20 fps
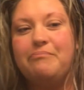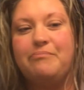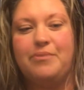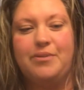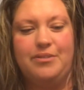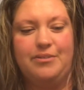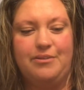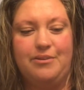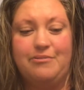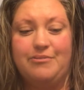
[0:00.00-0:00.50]
I
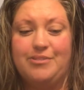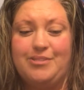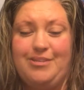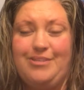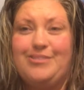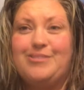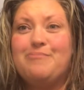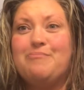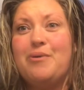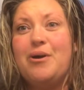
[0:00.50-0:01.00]
don't know,
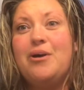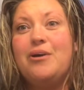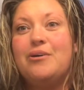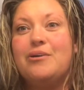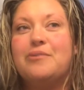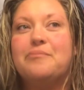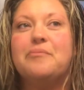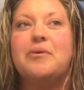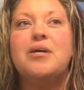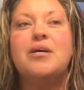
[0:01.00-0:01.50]
it's a
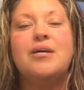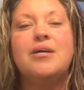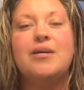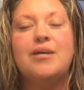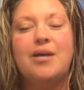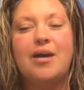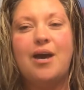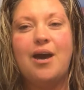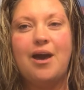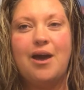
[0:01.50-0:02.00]
balm
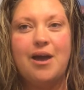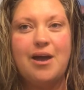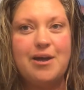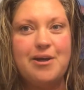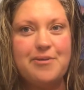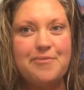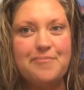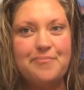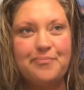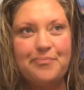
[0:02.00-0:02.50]

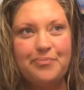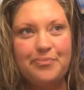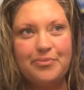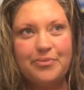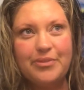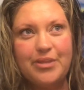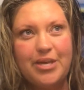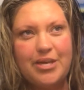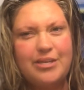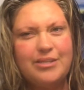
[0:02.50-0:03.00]

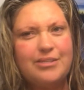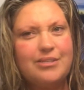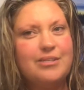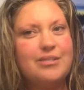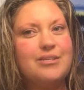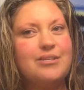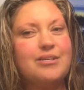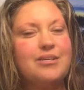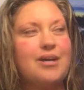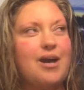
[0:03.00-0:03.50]
that
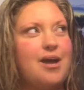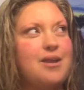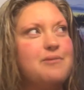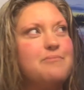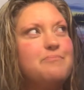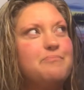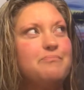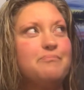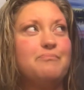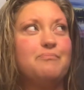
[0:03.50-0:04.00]
kind
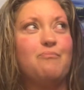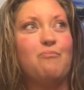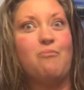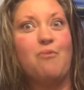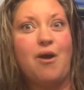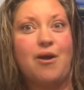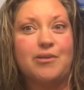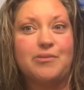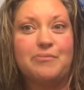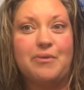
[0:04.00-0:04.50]
of
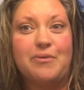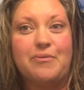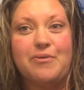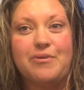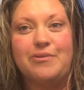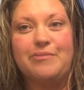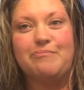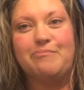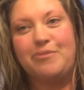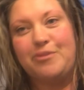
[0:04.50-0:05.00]
rocked my
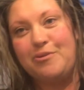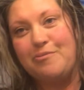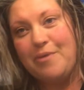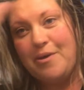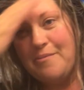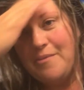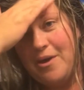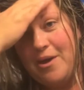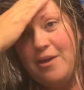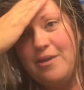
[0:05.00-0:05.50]
world and blew
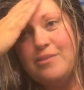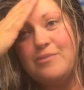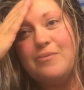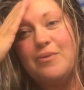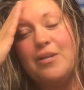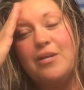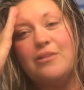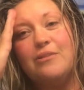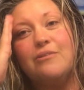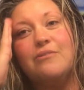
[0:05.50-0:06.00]
my mind
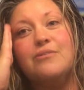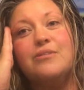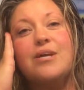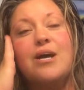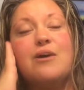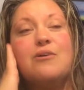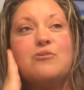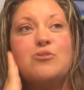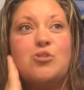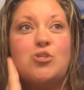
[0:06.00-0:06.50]
when I learned
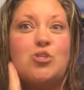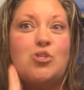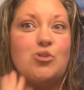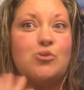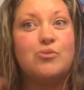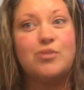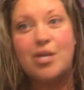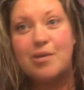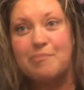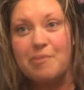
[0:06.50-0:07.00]
how to
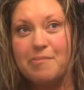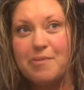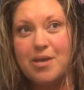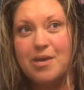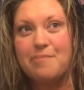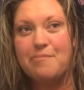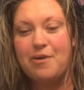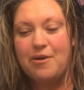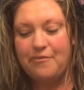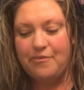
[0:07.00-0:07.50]
take my
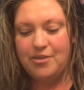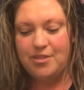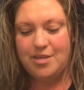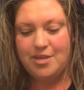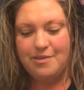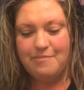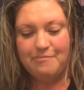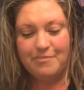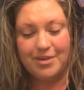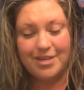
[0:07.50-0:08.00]
makeup off with
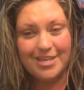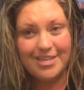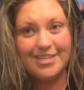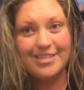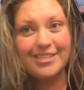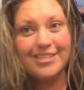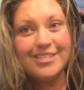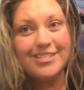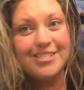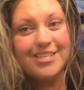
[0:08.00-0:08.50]
it, but
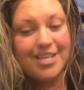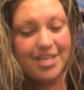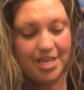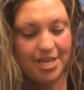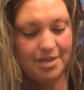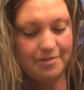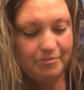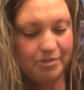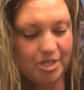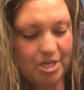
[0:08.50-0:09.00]
it is a
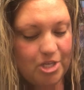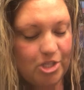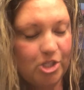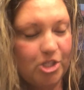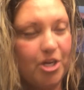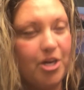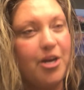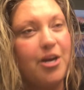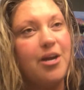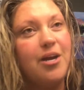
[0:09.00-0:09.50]
game
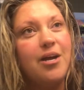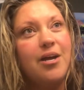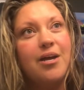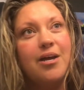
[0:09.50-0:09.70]
changer.